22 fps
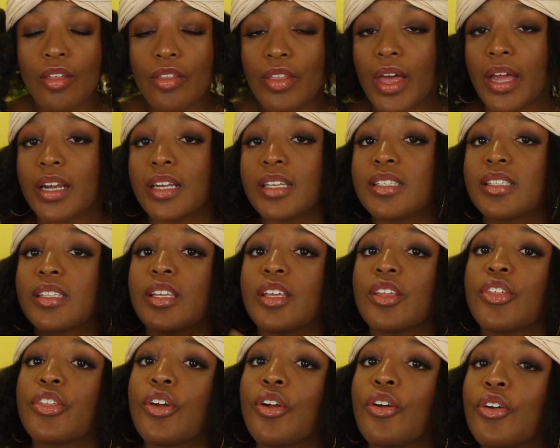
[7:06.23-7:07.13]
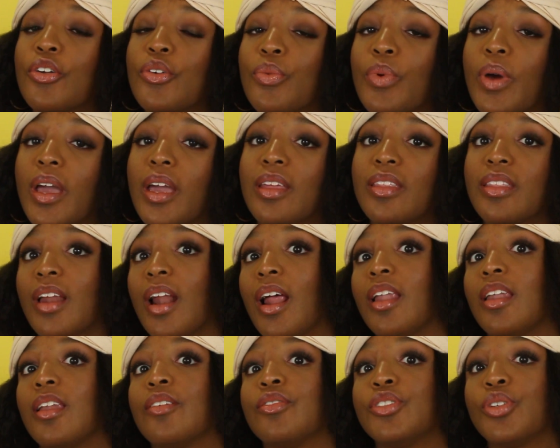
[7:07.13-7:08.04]
that is the third way that
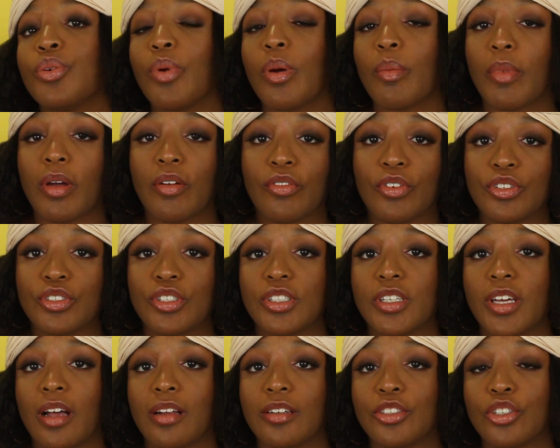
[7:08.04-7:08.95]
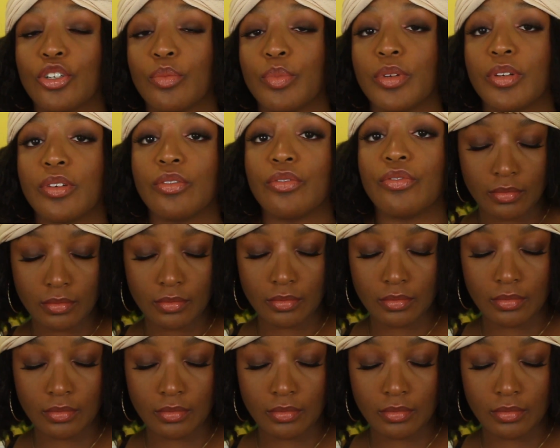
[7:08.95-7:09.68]
I love to wear my versatile turban.